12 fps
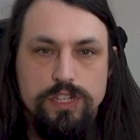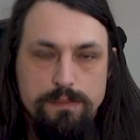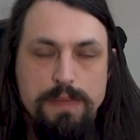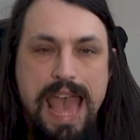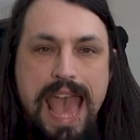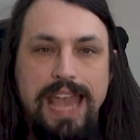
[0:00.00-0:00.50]

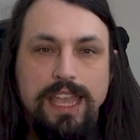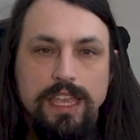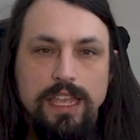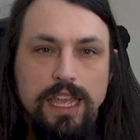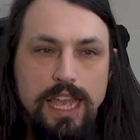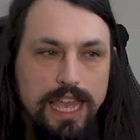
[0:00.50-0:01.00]
back
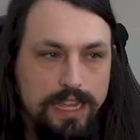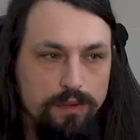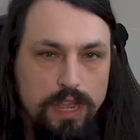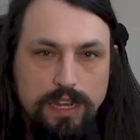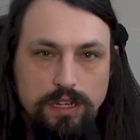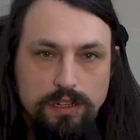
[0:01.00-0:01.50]

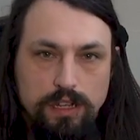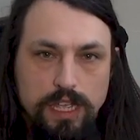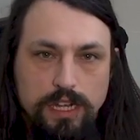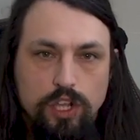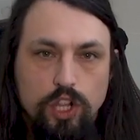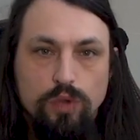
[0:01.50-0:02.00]
and
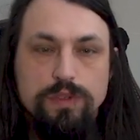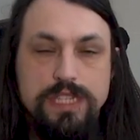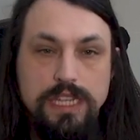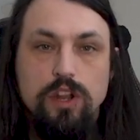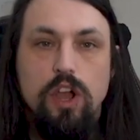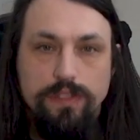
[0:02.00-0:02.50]
closed
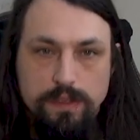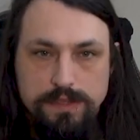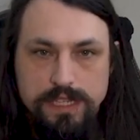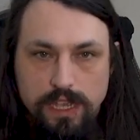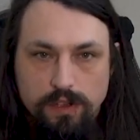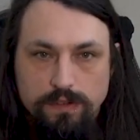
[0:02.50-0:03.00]
in on
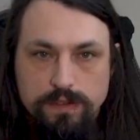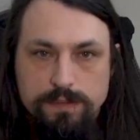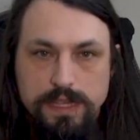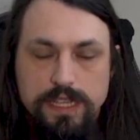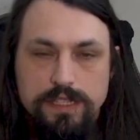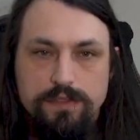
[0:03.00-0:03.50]
themselves
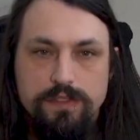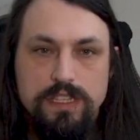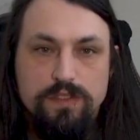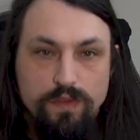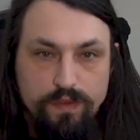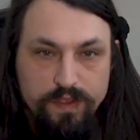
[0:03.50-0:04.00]
because of this
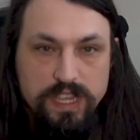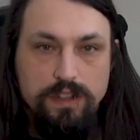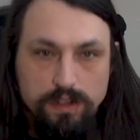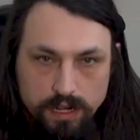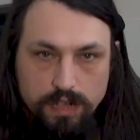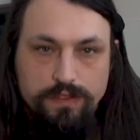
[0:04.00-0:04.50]

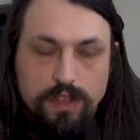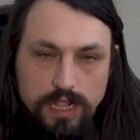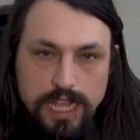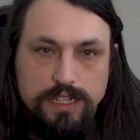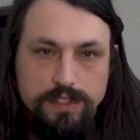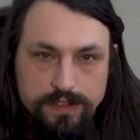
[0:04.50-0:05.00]
fear of
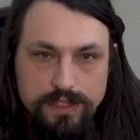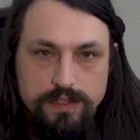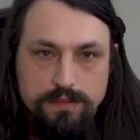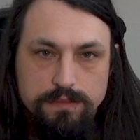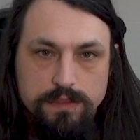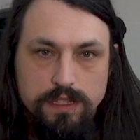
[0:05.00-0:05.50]
collectivism,
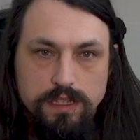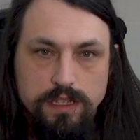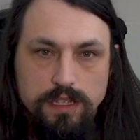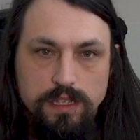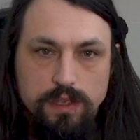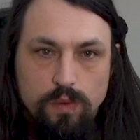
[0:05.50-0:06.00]

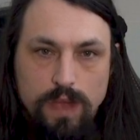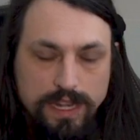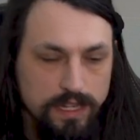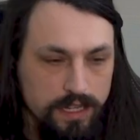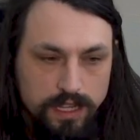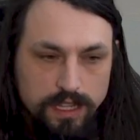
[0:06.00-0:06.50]

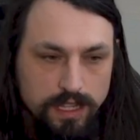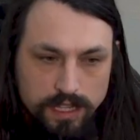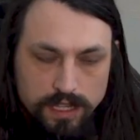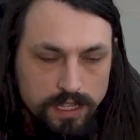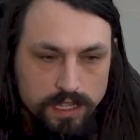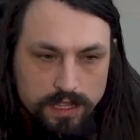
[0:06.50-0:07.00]
when
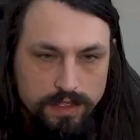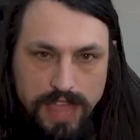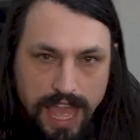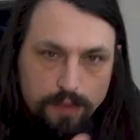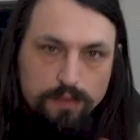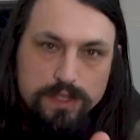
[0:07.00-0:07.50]

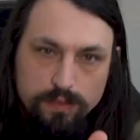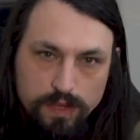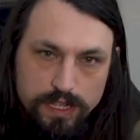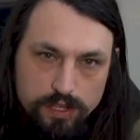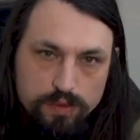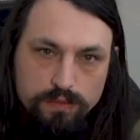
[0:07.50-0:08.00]
that was
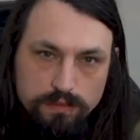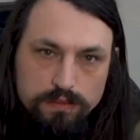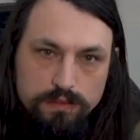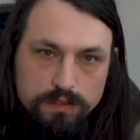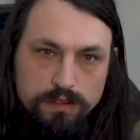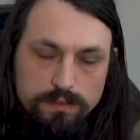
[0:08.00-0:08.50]
what you
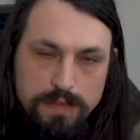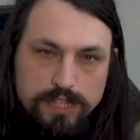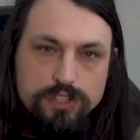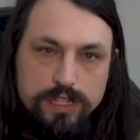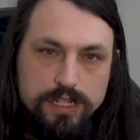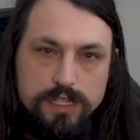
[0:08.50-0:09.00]

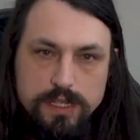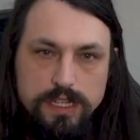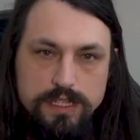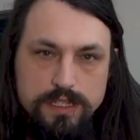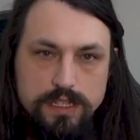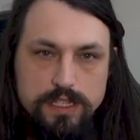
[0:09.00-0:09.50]
mentioned is
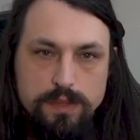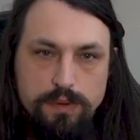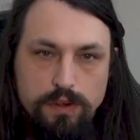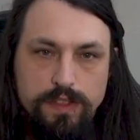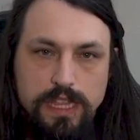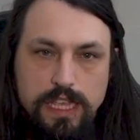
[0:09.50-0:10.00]
a
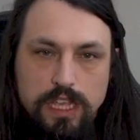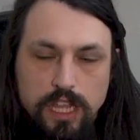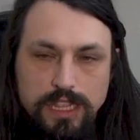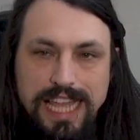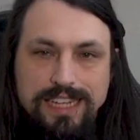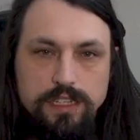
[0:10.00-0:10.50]
perfect, like,
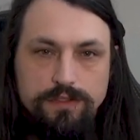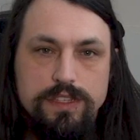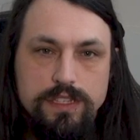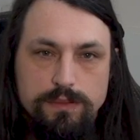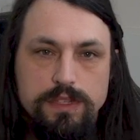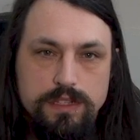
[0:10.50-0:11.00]

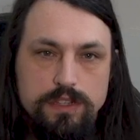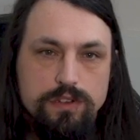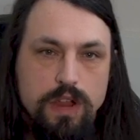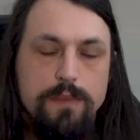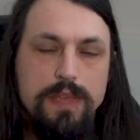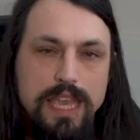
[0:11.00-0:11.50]
collectivism is
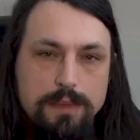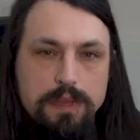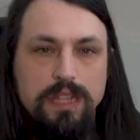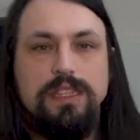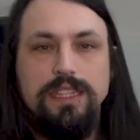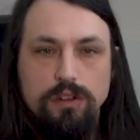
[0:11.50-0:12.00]
describing a
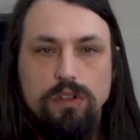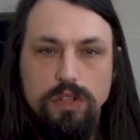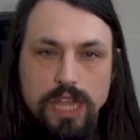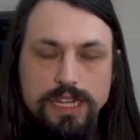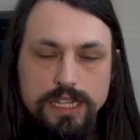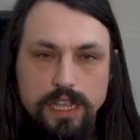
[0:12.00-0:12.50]
political
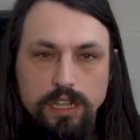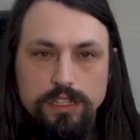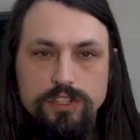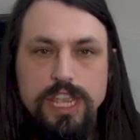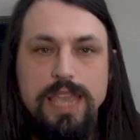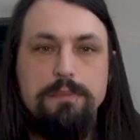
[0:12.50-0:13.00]

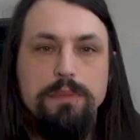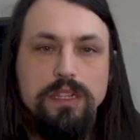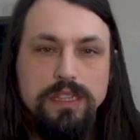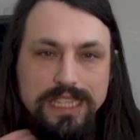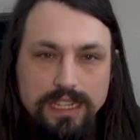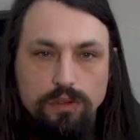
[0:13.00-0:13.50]
ideology, a
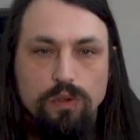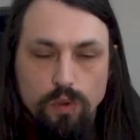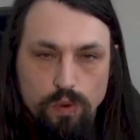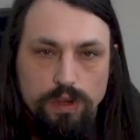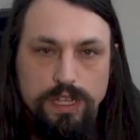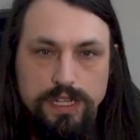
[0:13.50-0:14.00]
political
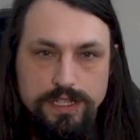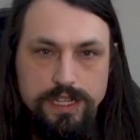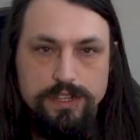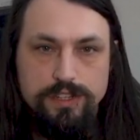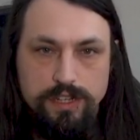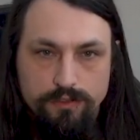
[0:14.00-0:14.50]

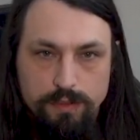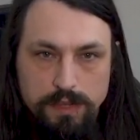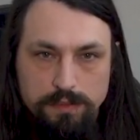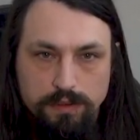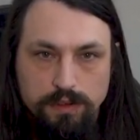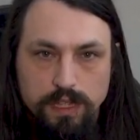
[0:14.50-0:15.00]
organization of
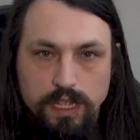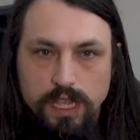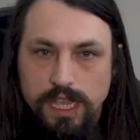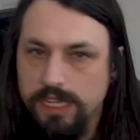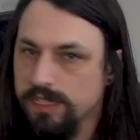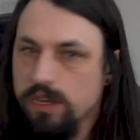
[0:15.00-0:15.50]
people.
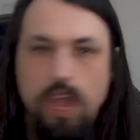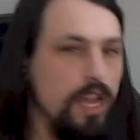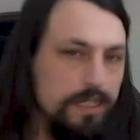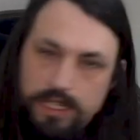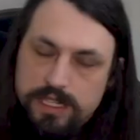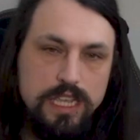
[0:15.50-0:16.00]
It is not
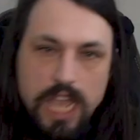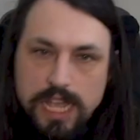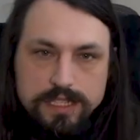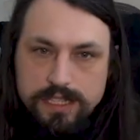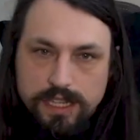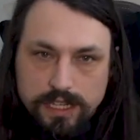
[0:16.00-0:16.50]

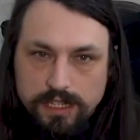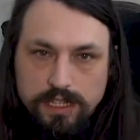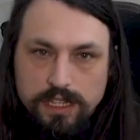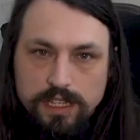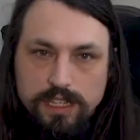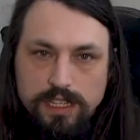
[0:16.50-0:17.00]
discussing,
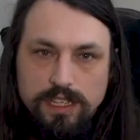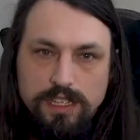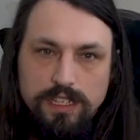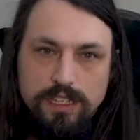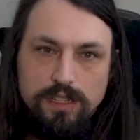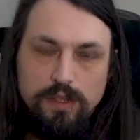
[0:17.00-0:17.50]

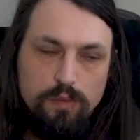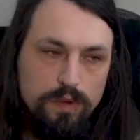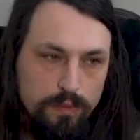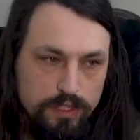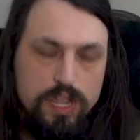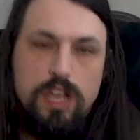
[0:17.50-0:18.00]
when
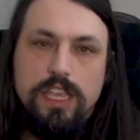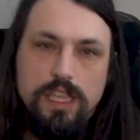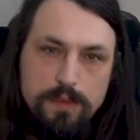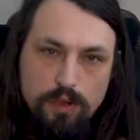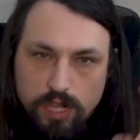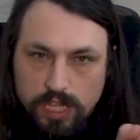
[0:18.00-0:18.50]
we're talking
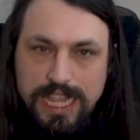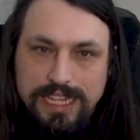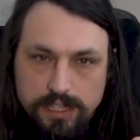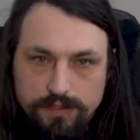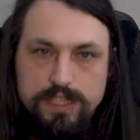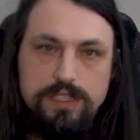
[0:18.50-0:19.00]
about
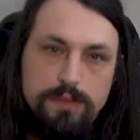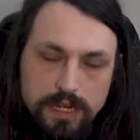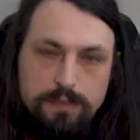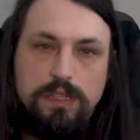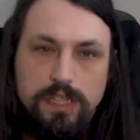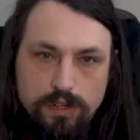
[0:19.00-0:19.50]
collectivism in a
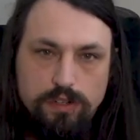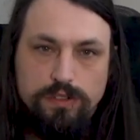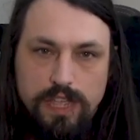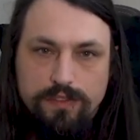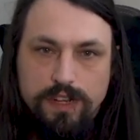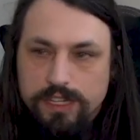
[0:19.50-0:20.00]
political
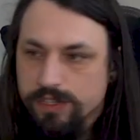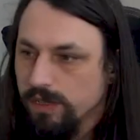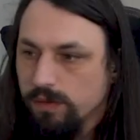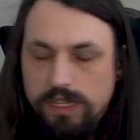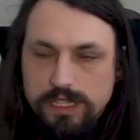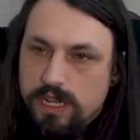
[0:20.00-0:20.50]

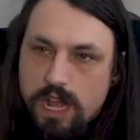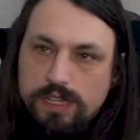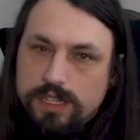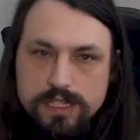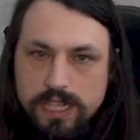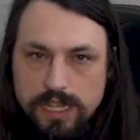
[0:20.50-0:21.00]
definition, it's not
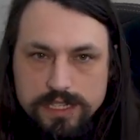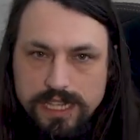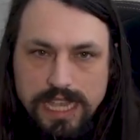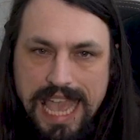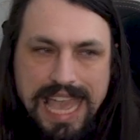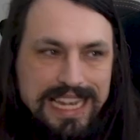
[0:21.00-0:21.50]

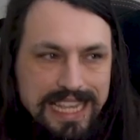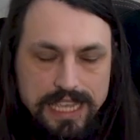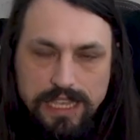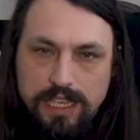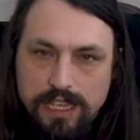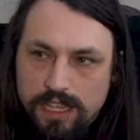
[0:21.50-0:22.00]
discussing any